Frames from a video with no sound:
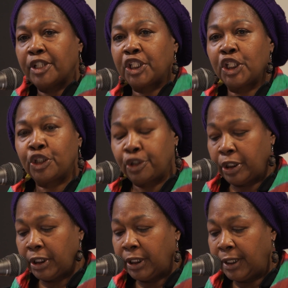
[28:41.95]

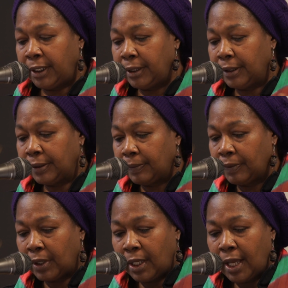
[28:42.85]
sisterhood,
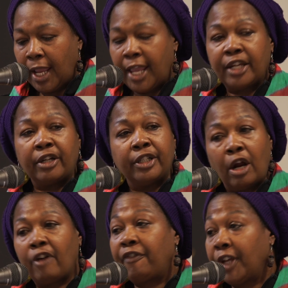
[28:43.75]
and in
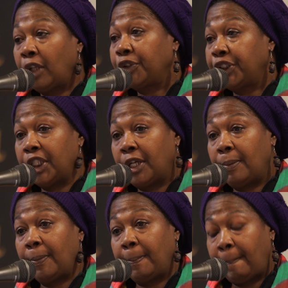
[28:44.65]
our fellowship.